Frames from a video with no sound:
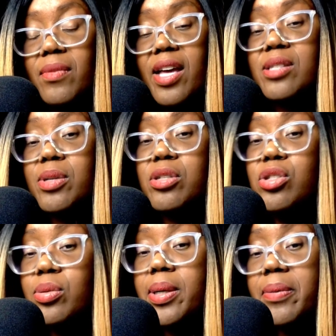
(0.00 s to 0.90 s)
That's what you're
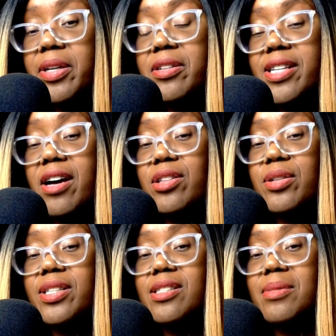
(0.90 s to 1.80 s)
doing when you're
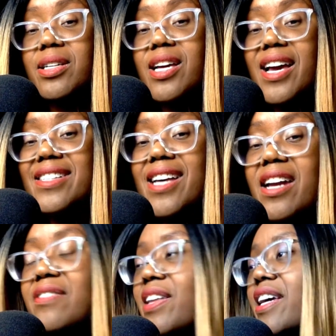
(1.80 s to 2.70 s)
downloading something. It's
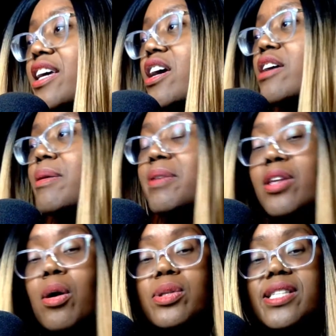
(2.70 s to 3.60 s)
kind of like, you remember in
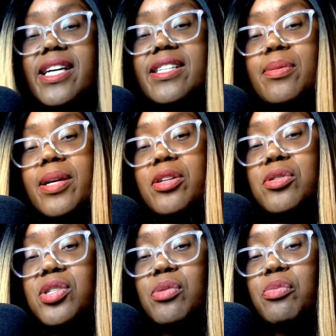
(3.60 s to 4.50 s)
the old days when you
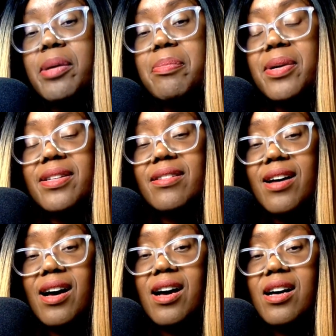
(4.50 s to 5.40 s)
used to rip
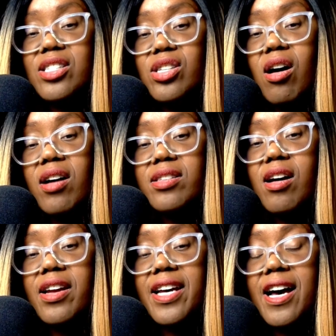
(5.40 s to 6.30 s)
songs
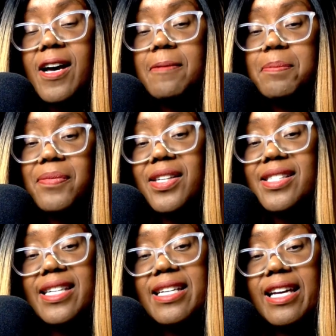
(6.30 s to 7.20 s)
on
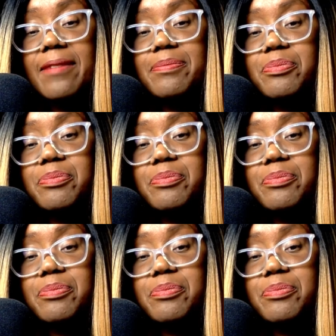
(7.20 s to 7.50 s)
CD?